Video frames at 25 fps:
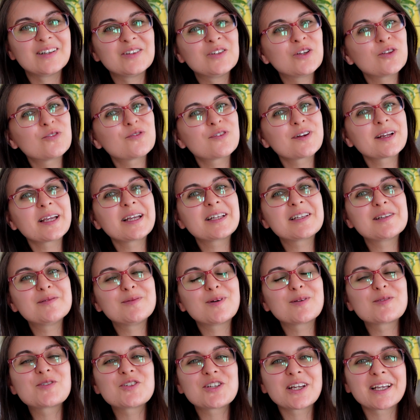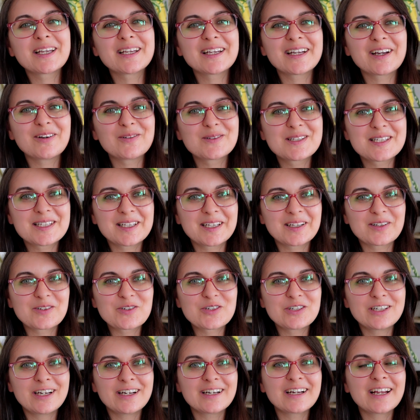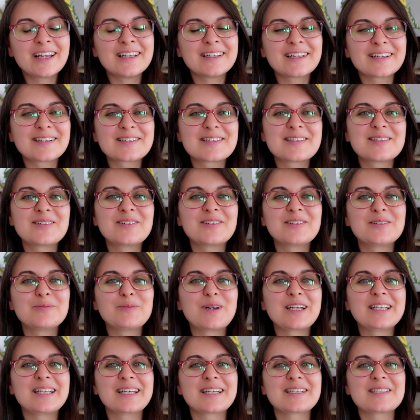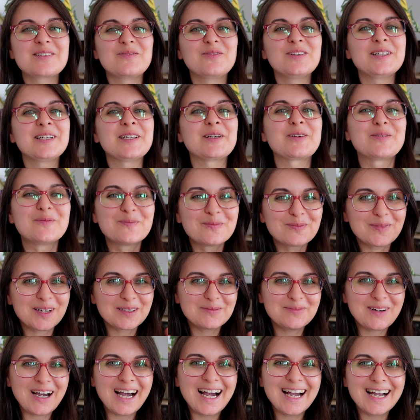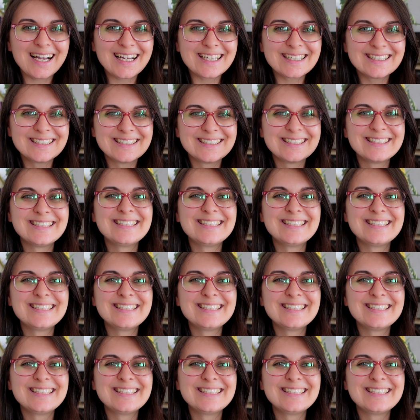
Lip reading: Don't forget about checking out Skillshare, and I will see you in my next video. Bye bye!